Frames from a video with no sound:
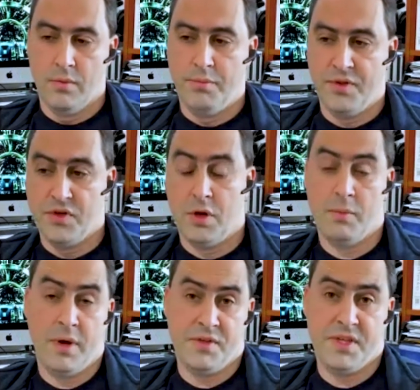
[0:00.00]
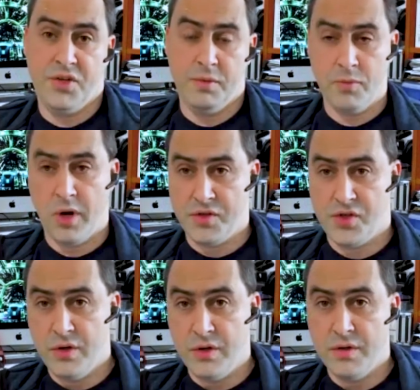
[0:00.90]
by the time I was teaching my own
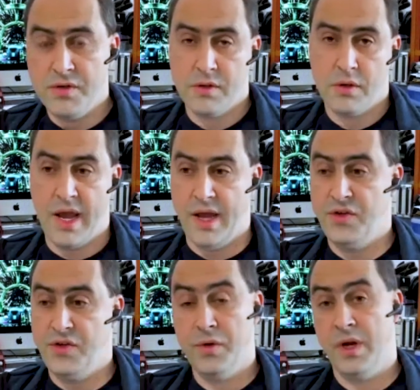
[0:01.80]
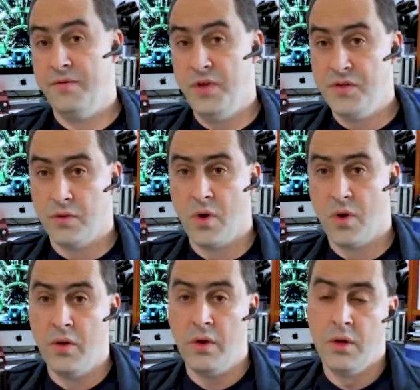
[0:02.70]
students, I had 2.5 years on
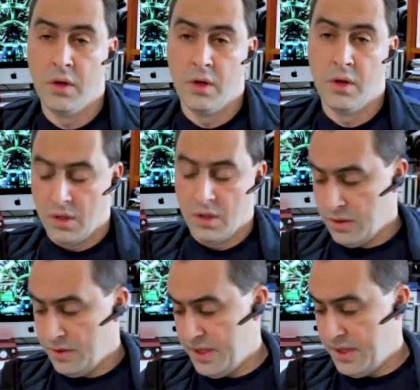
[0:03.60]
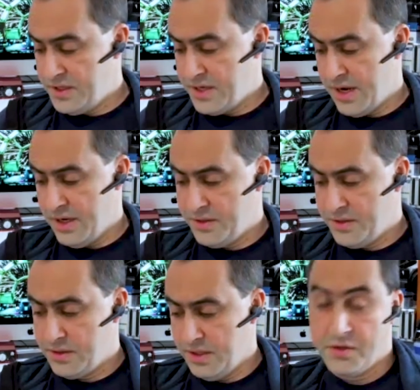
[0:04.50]
road. These days,
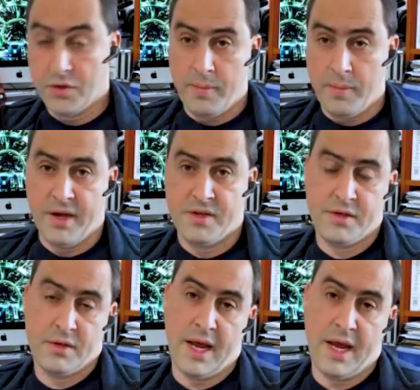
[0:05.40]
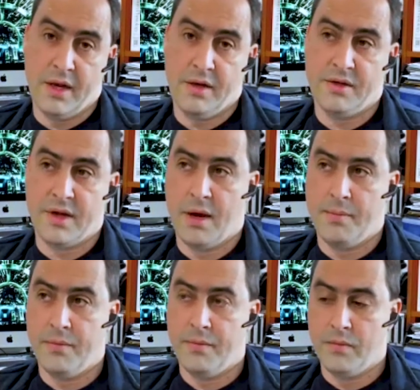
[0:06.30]
it's degree-based, and
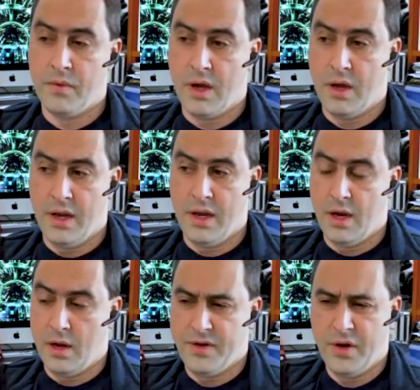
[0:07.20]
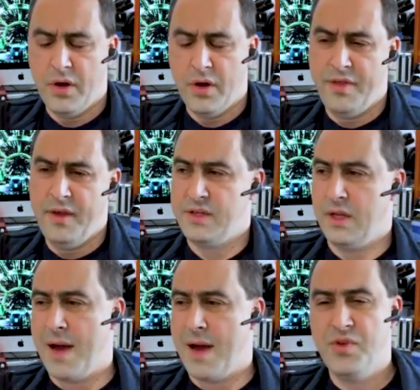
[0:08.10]
I don't know, I think it's
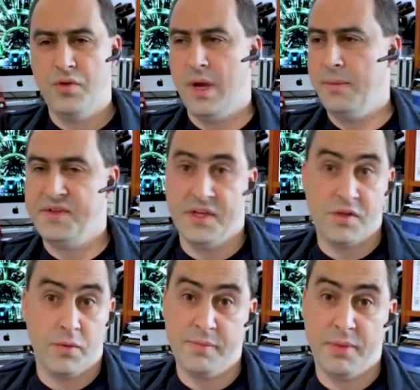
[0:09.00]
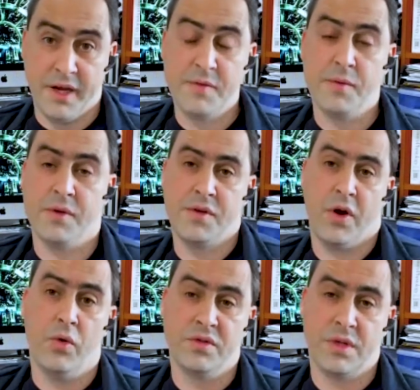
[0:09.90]
up to maybe 6 weeks placements
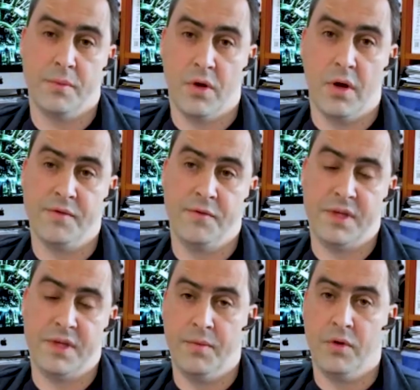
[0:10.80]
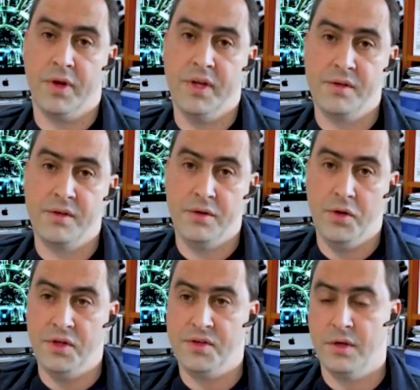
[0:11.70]
total sometimes for some degrees.
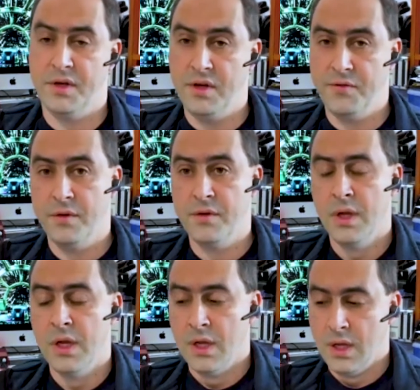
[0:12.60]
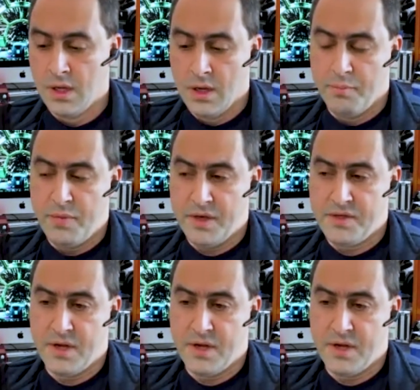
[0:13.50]
Unis are different. But